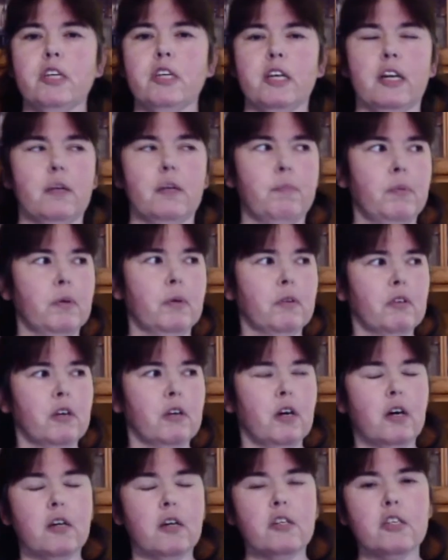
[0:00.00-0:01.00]
She got a
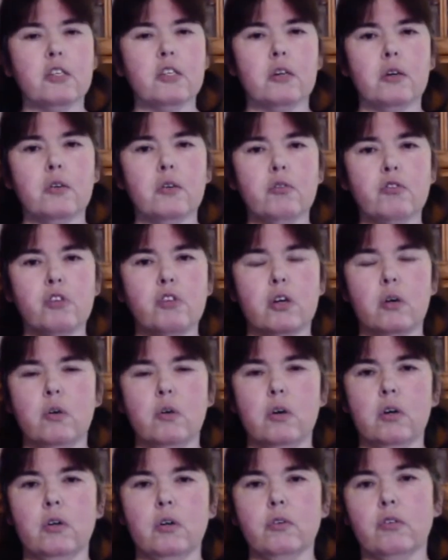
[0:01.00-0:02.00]
podcast
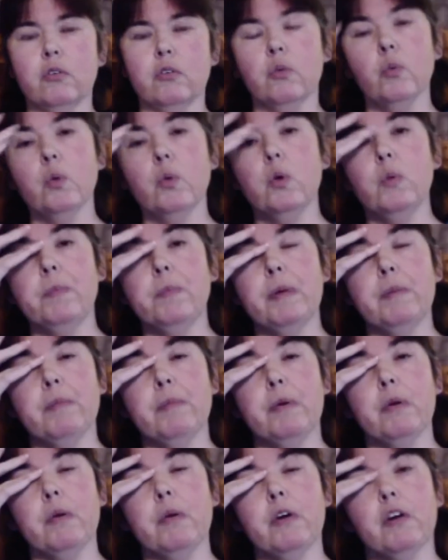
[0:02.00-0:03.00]
also called The Wool
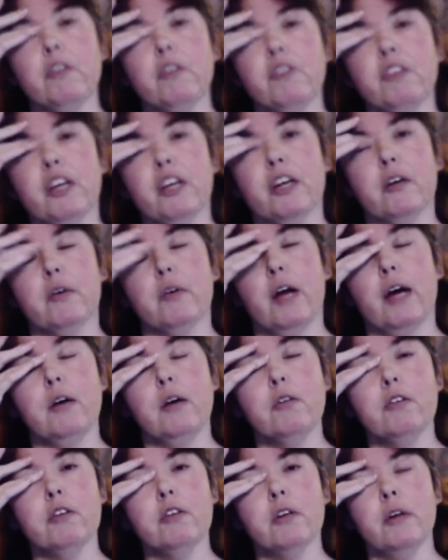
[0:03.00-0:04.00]
People. Go check her
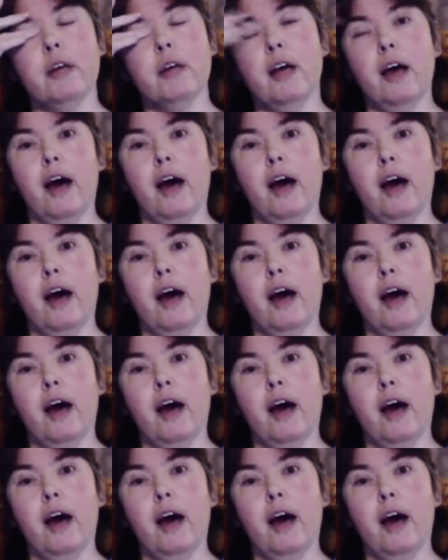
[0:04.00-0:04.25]
out.